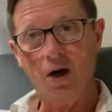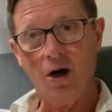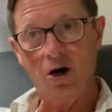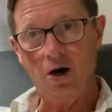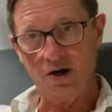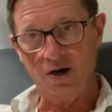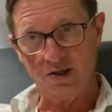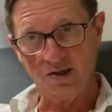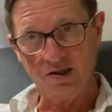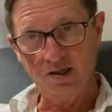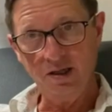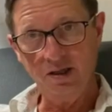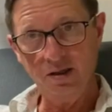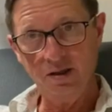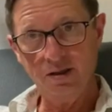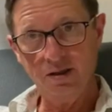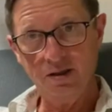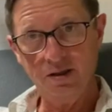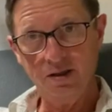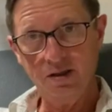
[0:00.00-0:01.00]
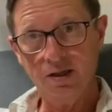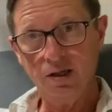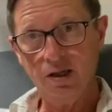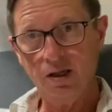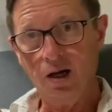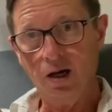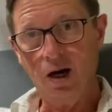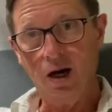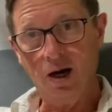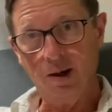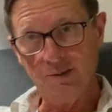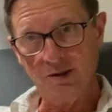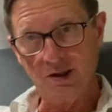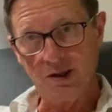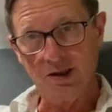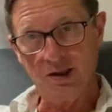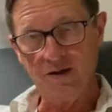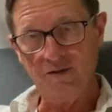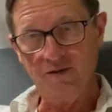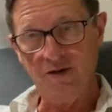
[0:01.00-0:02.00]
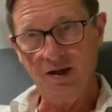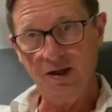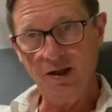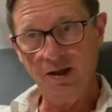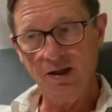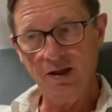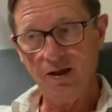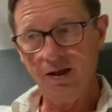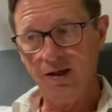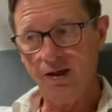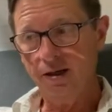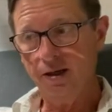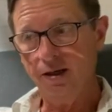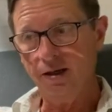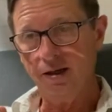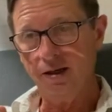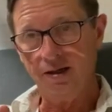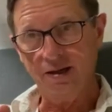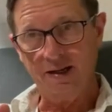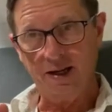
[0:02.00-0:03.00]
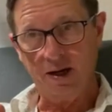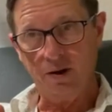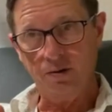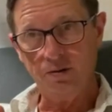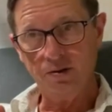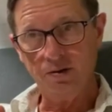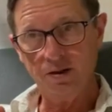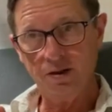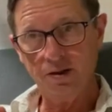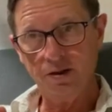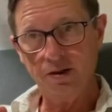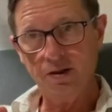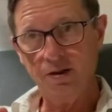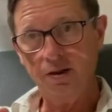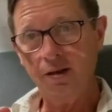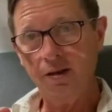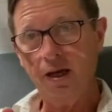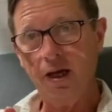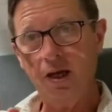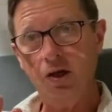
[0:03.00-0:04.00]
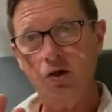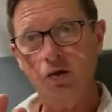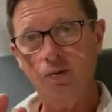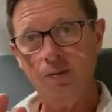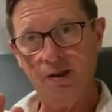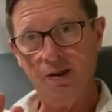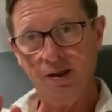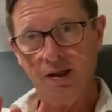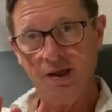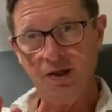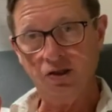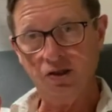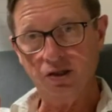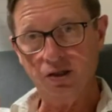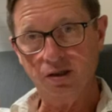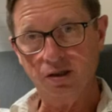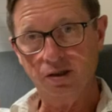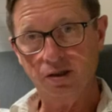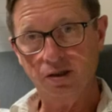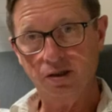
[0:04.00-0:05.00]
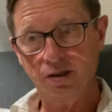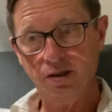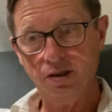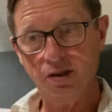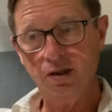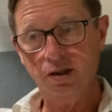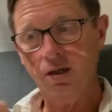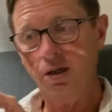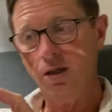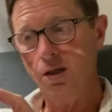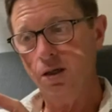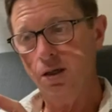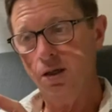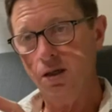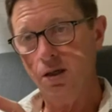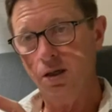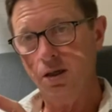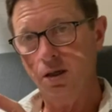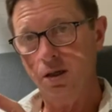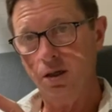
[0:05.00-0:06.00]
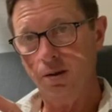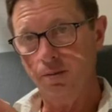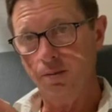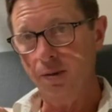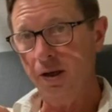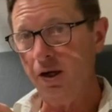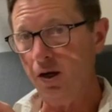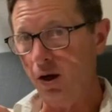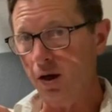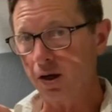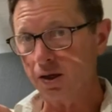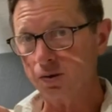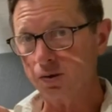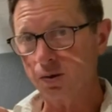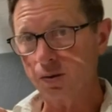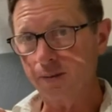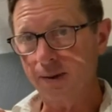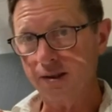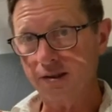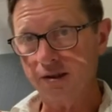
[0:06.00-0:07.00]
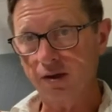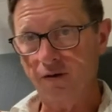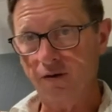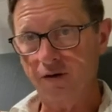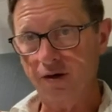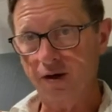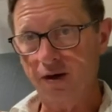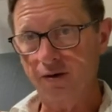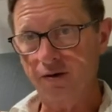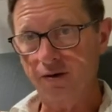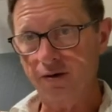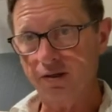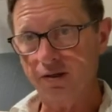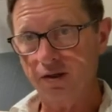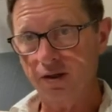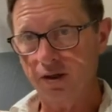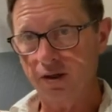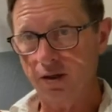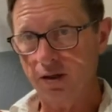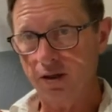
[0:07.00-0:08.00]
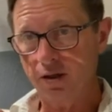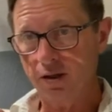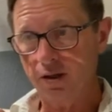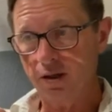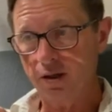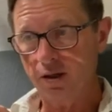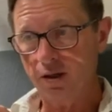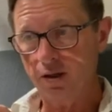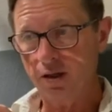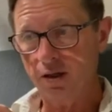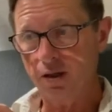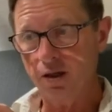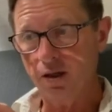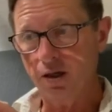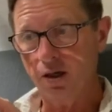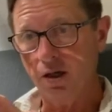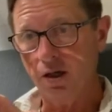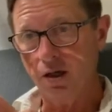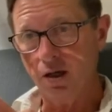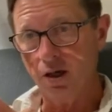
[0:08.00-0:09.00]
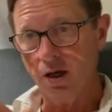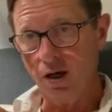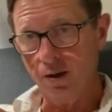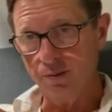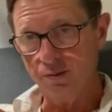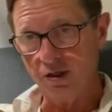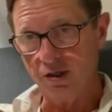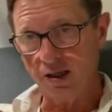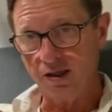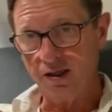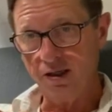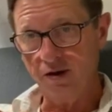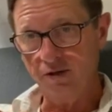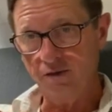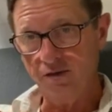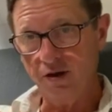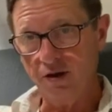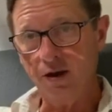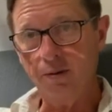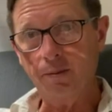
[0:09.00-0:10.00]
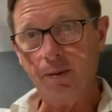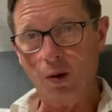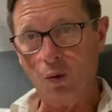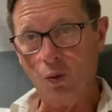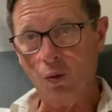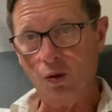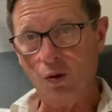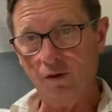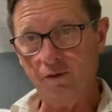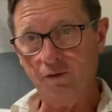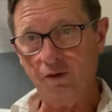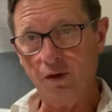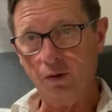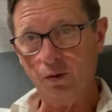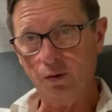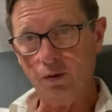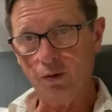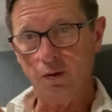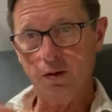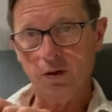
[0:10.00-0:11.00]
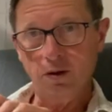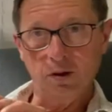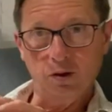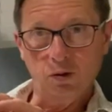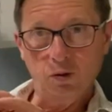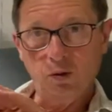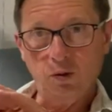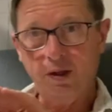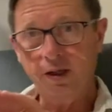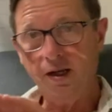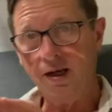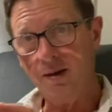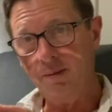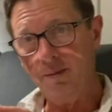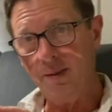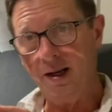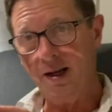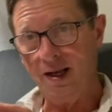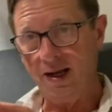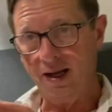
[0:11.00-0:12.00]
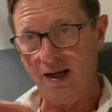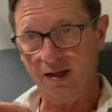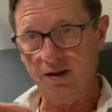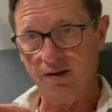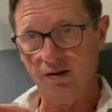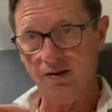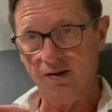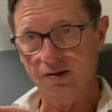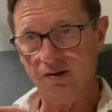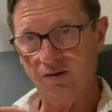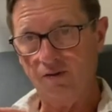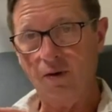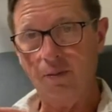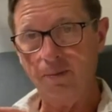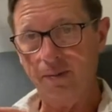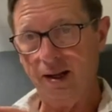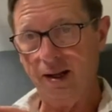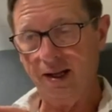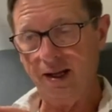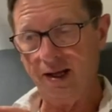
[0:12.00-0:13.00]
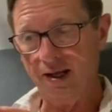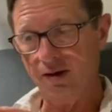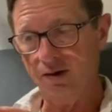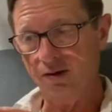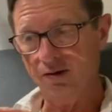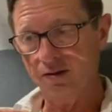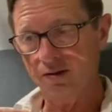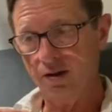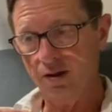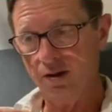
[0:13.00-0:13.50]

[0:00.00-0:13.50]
Honesty, objectivity, doubt, and humiliation. Being honest with myself and others. Objective in my worldview, looking at many angles, from many angles.